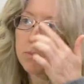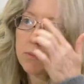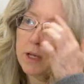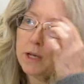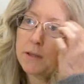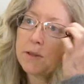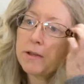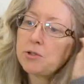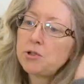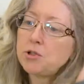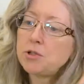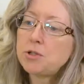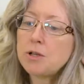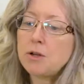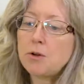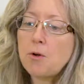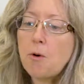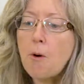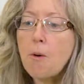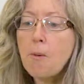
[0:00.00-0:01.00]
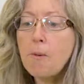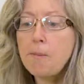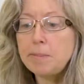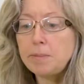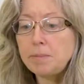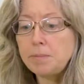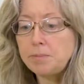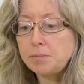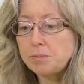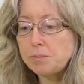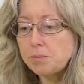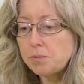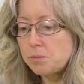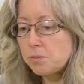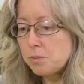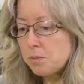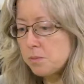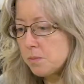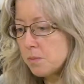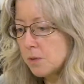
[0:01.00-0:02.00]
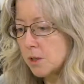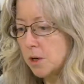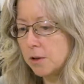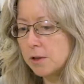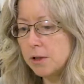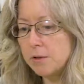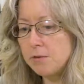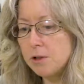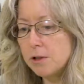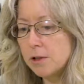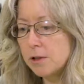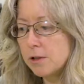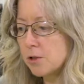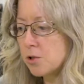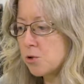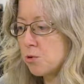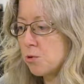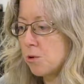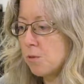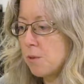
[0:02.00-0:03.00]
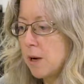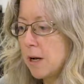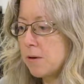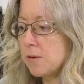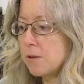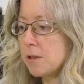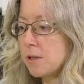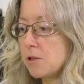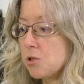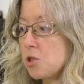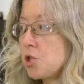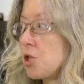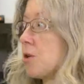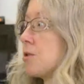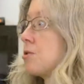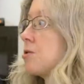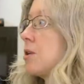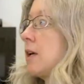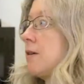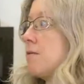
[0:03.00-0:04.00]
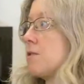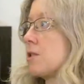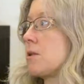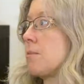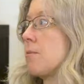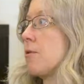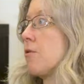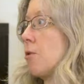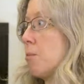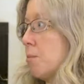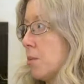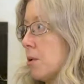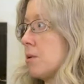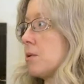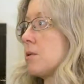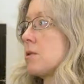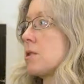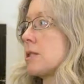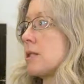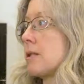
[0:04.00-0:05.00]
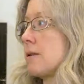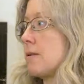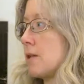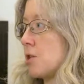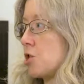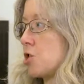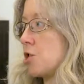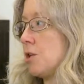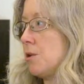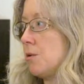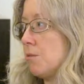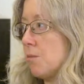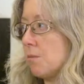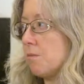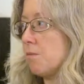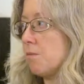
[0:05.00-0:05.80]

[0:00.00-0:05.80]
And then she said, "Oh, I'll give you a little tour around." And she also gave us some of her books that she,